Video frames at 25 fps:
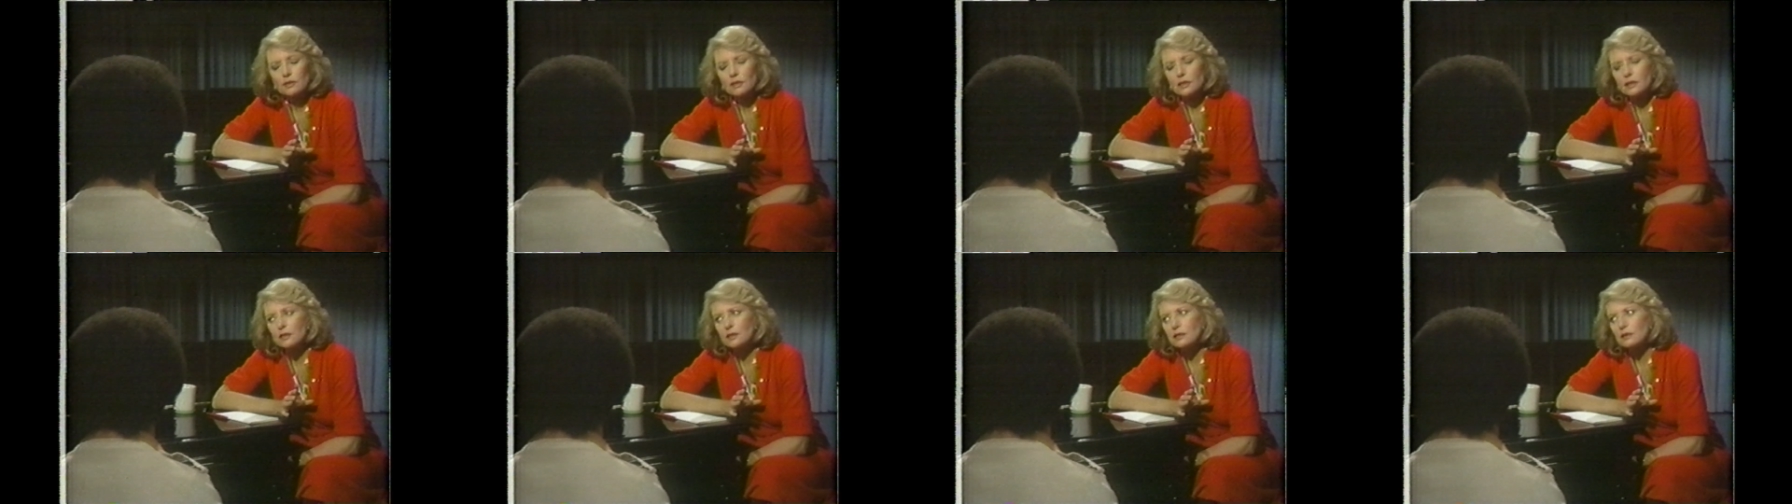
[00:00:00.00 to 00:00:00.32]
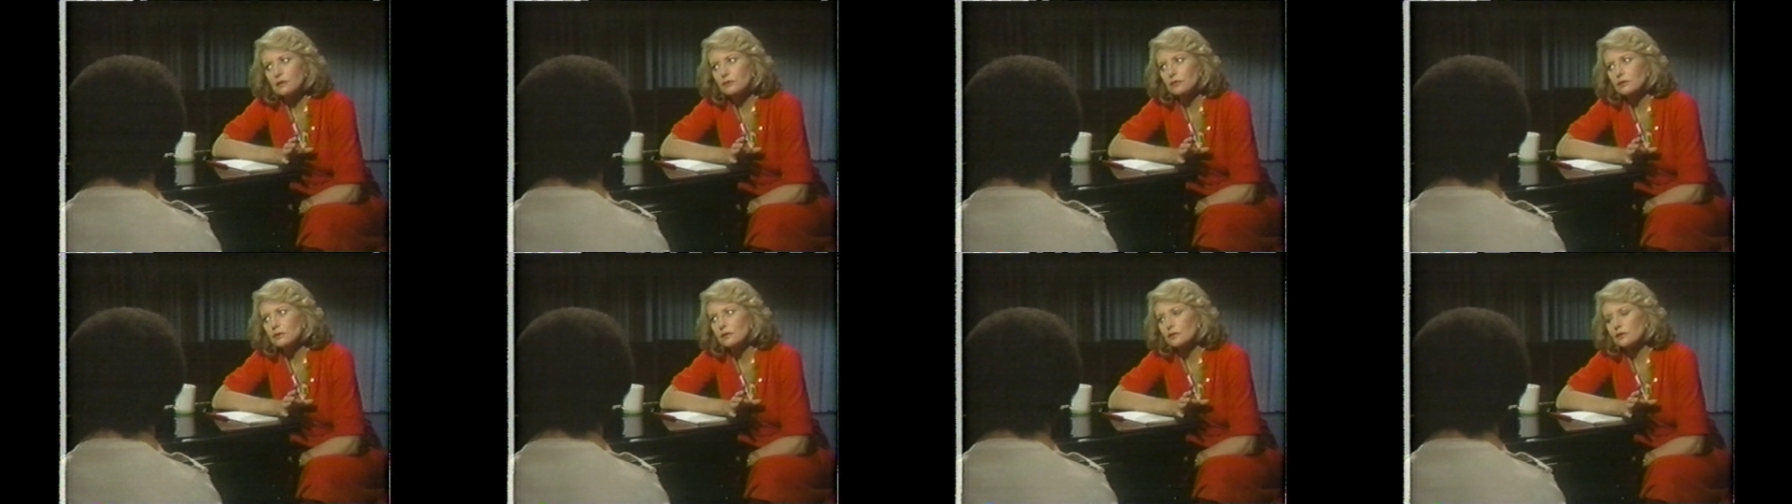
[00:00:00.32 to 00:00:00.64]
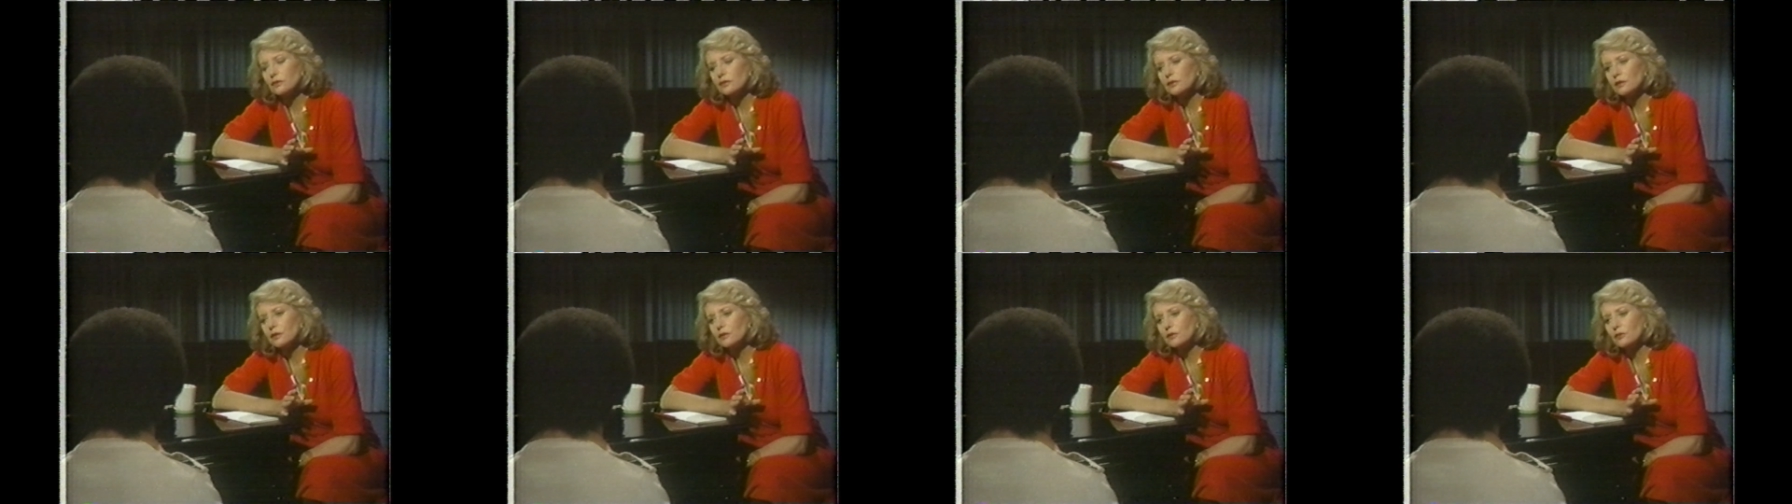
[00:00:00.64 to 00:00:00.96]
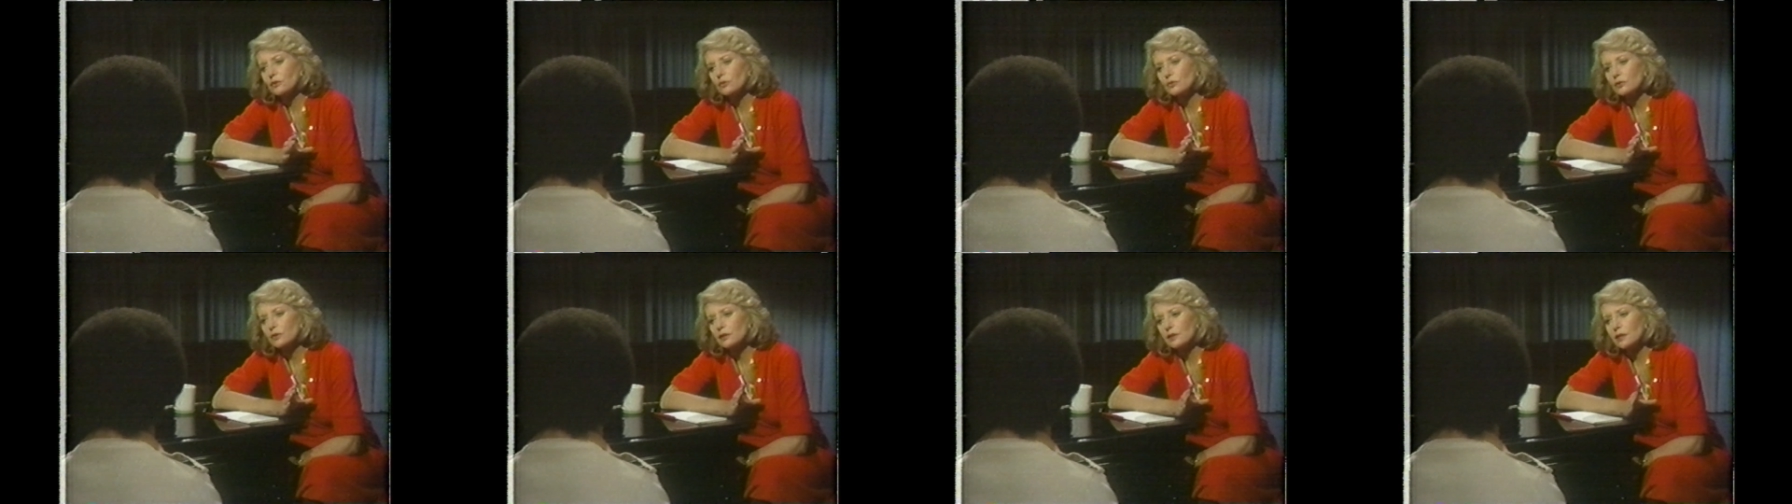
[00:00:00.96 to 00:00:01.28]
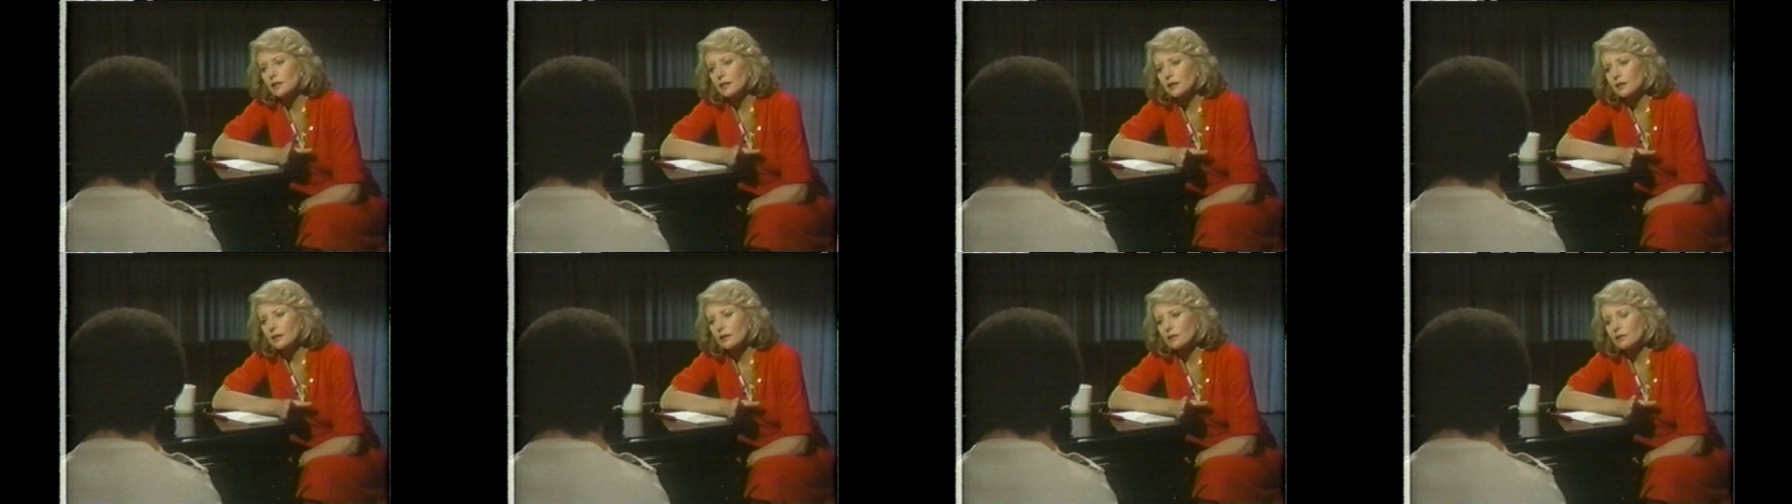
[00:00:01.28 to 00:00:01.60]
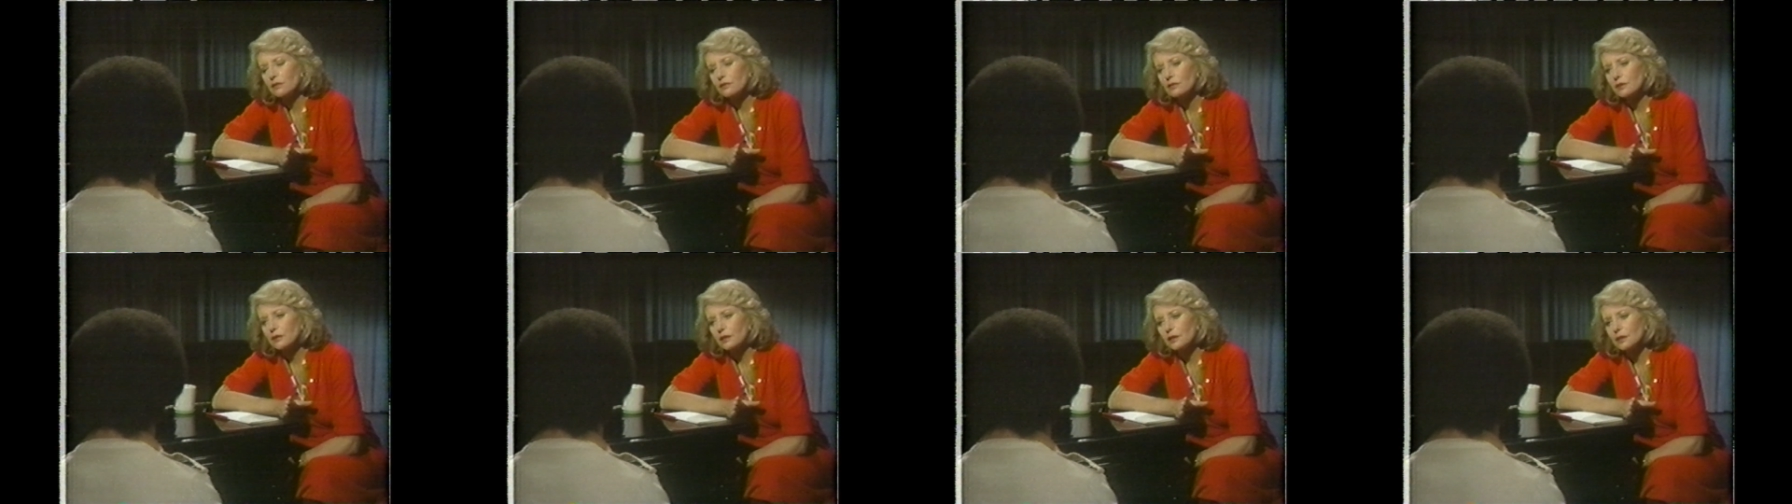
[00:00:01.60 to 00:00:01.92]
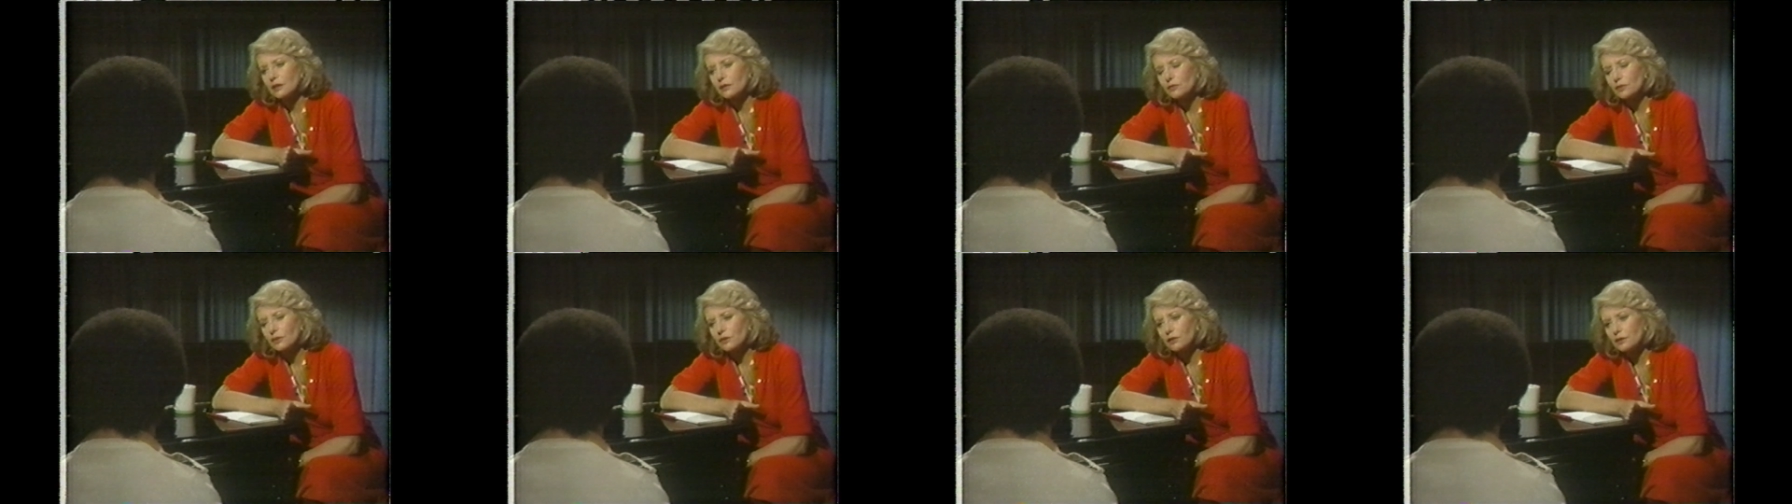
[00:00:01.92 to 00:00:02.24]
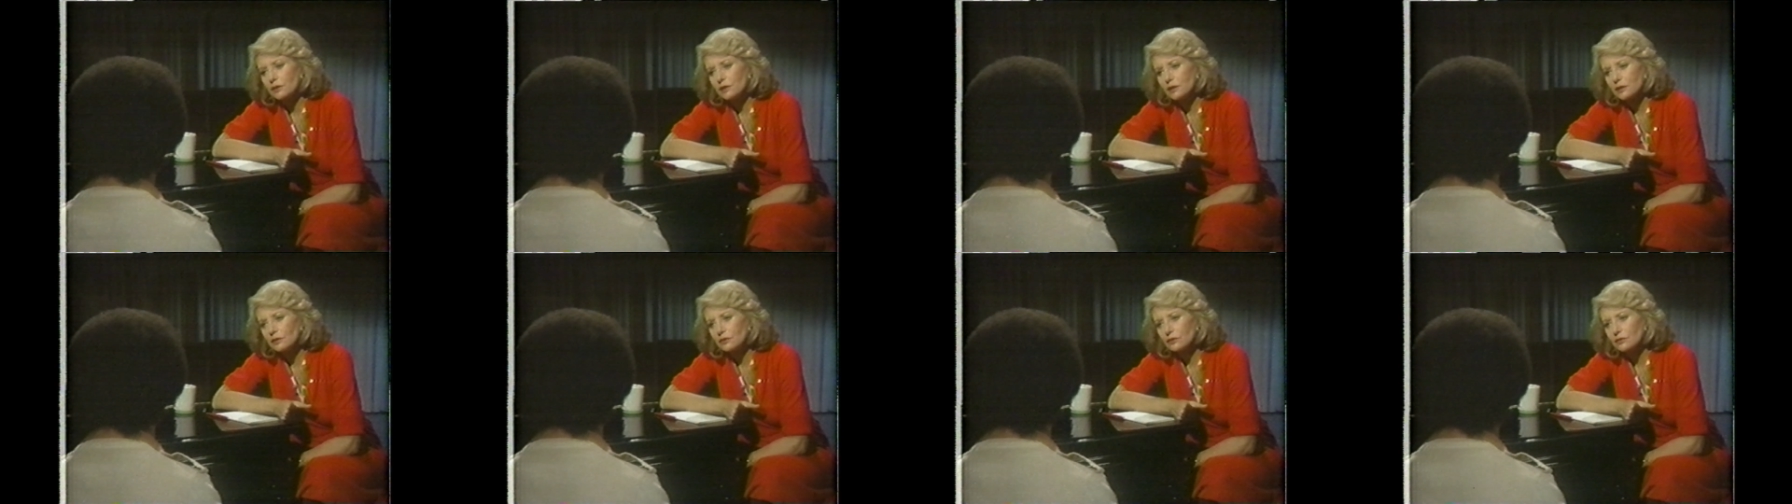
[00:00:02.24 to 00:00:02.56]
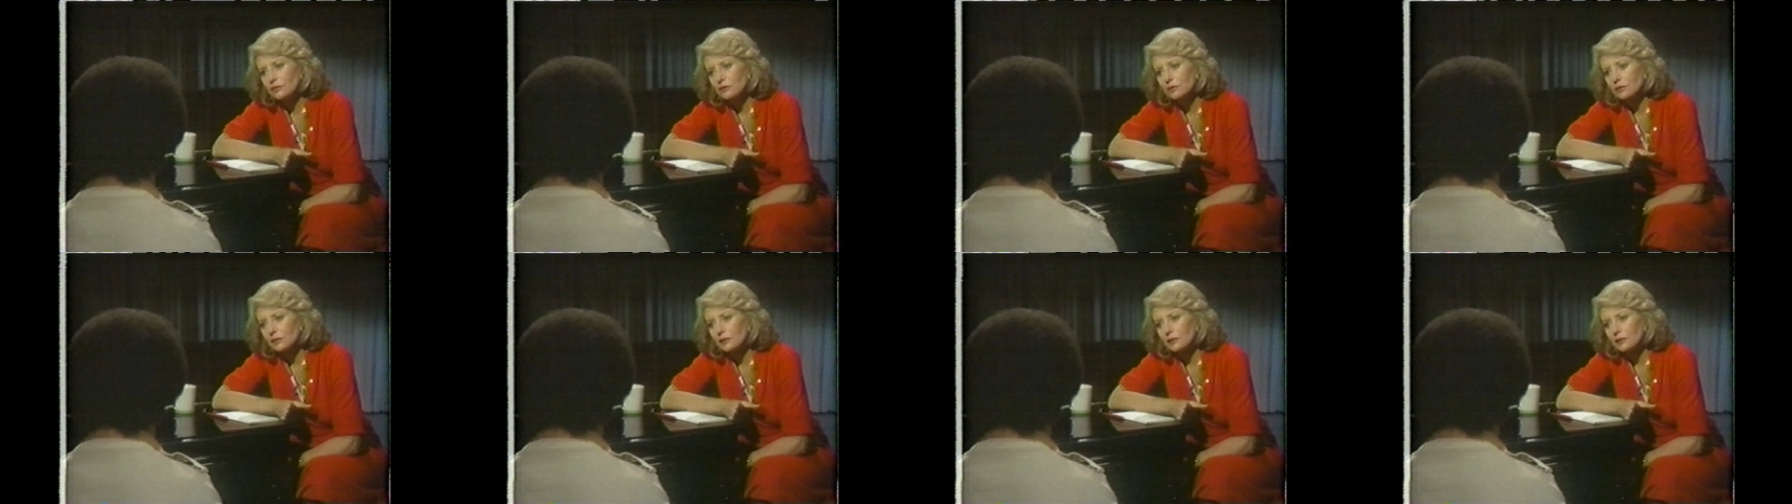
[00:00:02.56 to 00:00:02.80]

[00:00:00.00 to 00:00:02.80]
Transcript: then is in a sense ordained and that everything is,